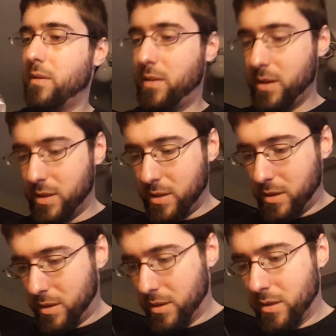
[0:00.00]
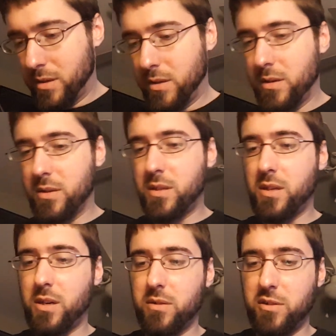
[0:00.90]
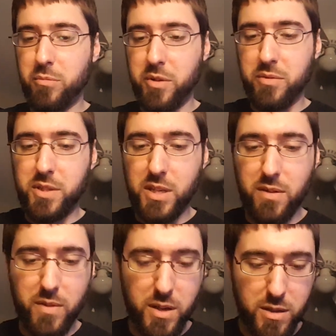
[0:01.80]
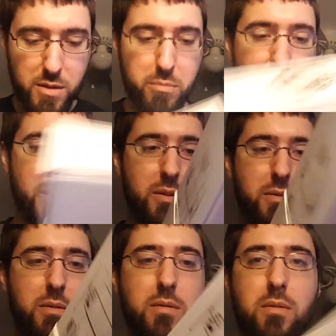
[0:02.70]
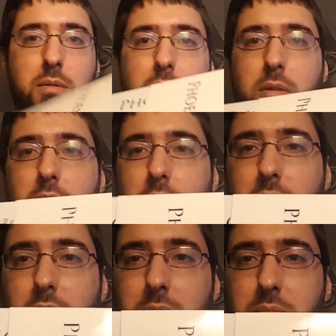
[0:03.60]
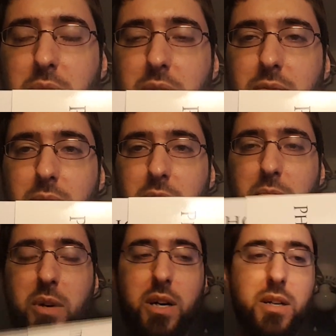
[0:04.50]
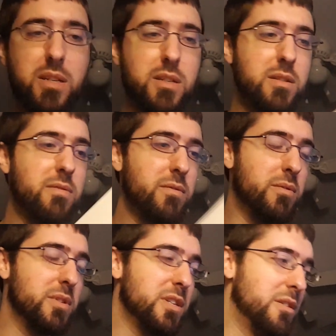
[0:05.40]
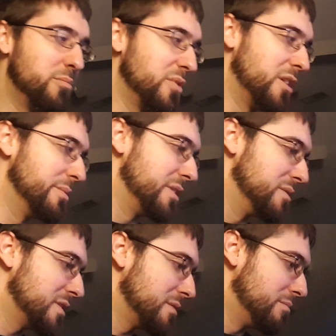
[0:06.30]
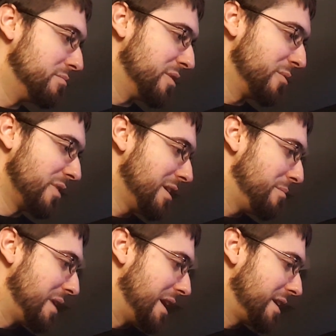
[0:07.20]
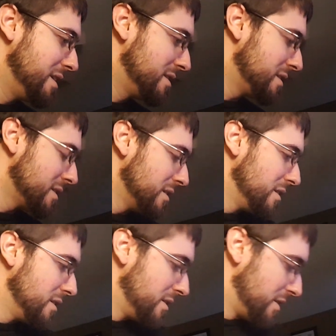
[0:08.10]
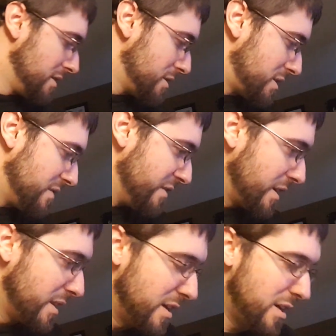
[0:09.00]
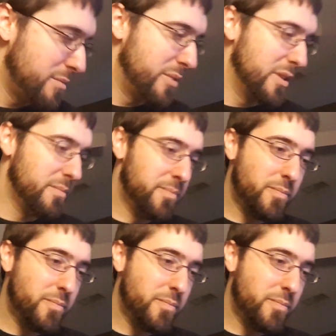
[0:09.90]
This is how he'll be receiving it in the mail. Beautiful little box. Of course, I'll probably use some bubble wrap baggies, stuff like that, but